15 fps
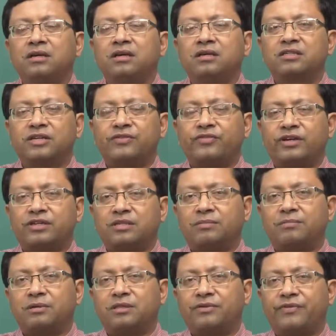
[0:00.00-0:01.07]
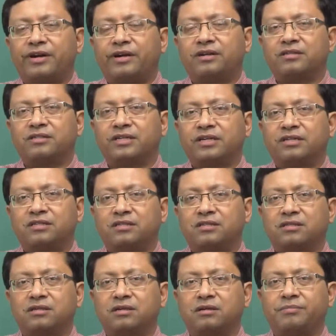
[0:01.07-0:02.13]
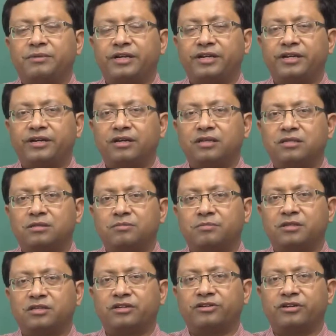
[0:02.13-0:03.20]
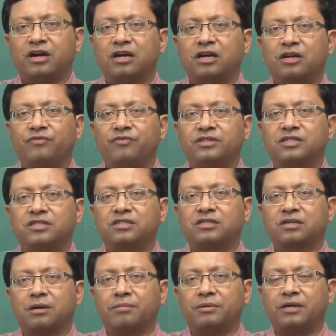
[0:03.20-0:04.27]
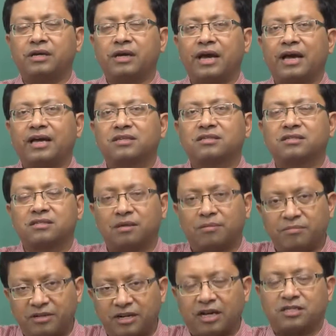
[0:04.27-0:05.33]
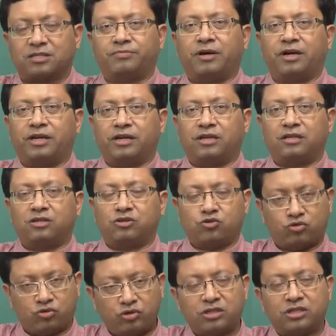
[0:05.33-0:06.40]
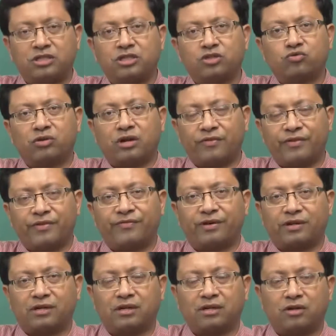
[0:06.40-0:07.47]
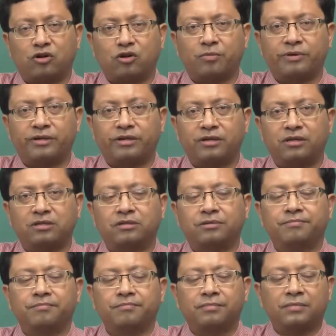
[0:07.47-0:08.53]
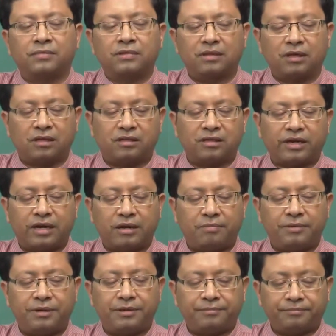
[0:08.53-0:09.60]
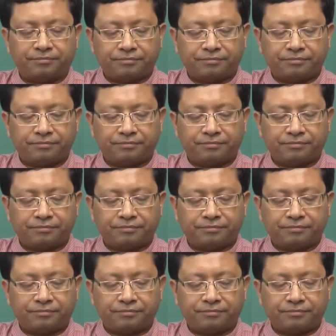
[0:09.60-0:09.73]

say for example, the vendor sends the materials, but the truck in which is coming has some dust particles. So, this could have affected the raw materials. Other can be